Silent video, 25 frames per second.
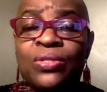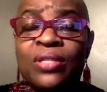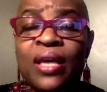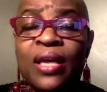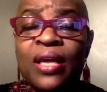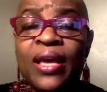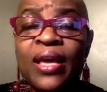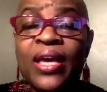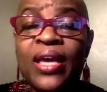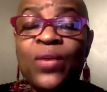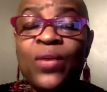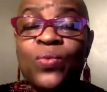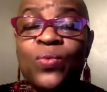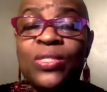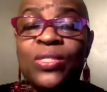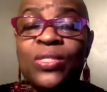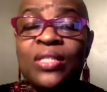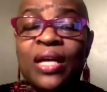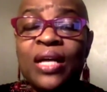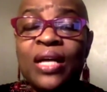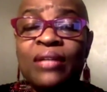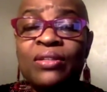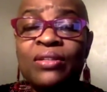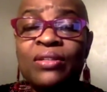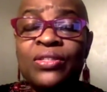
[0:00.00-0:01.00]
it was not
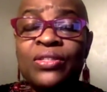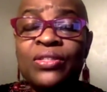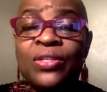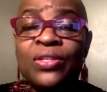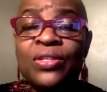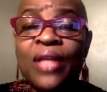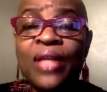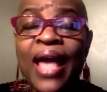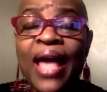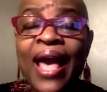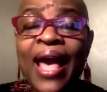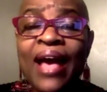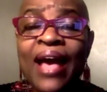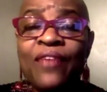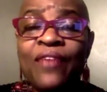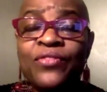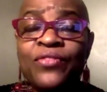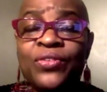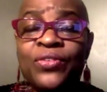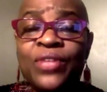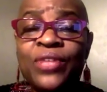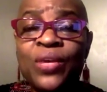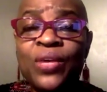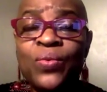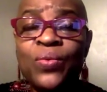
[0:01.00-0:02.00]
until after
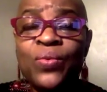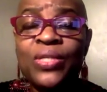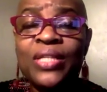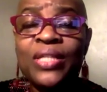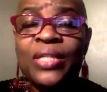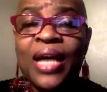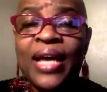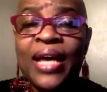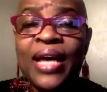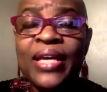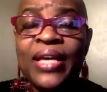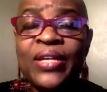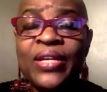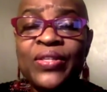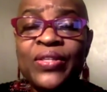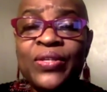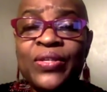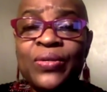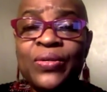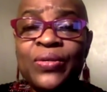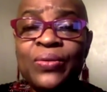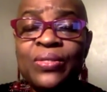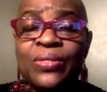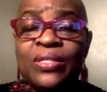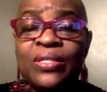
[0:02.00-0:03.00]
they were
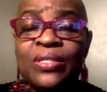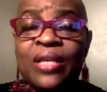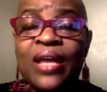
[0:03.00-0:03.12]
diagnosed